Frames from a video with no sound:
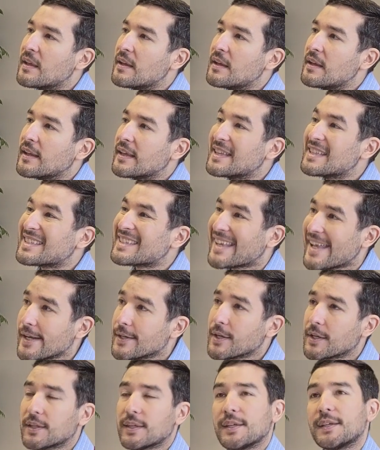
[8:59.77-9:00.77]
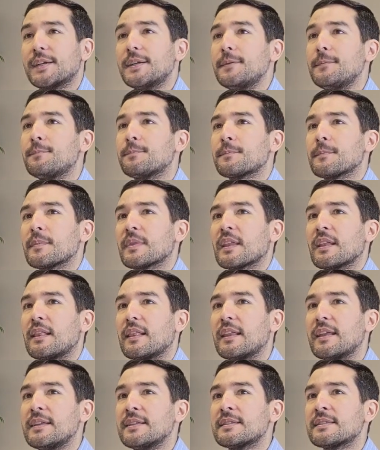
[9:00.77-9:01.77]
His character
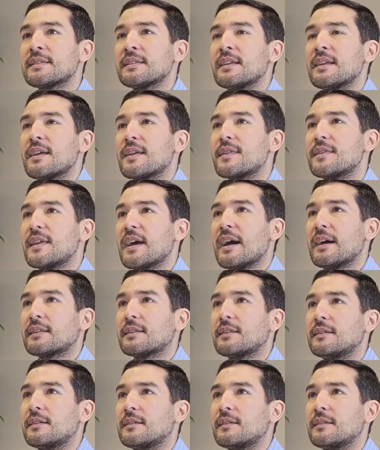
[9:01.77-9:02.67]
is that